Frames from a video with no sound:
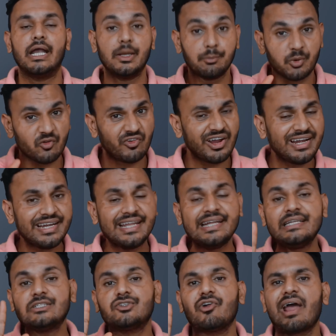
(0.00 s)
in
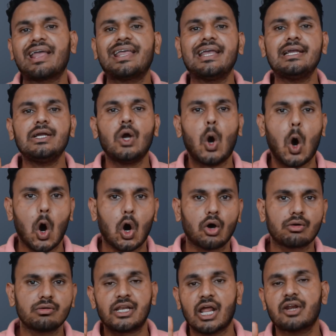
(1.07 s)
preventing tracking
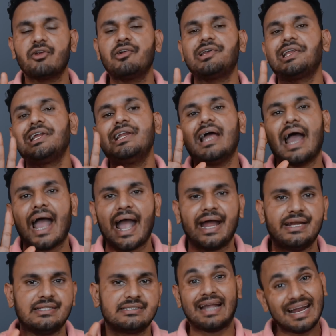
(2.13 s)
or targeted
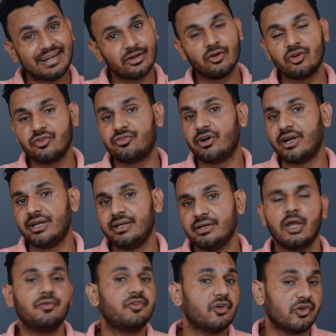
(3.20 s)
ads. Get notified
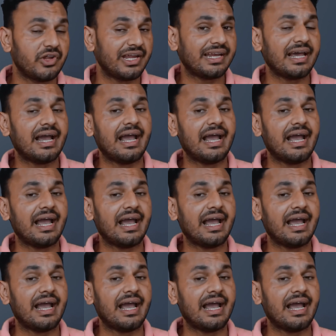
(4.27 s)
if your data